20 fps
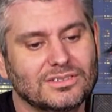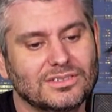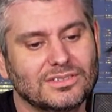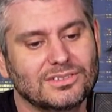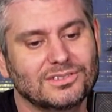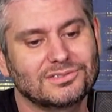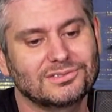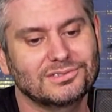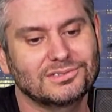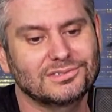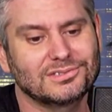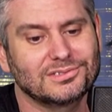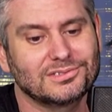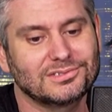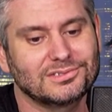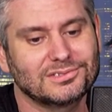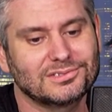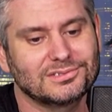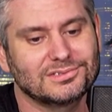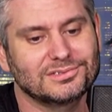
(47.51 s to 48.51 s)

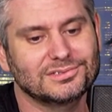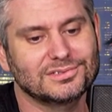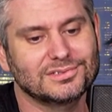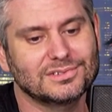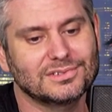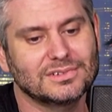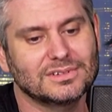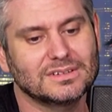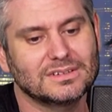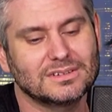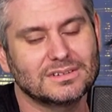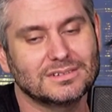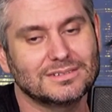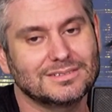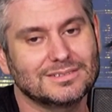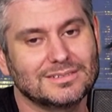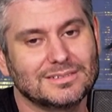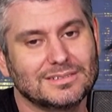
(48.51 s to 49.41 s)
No one is speaking in this clip.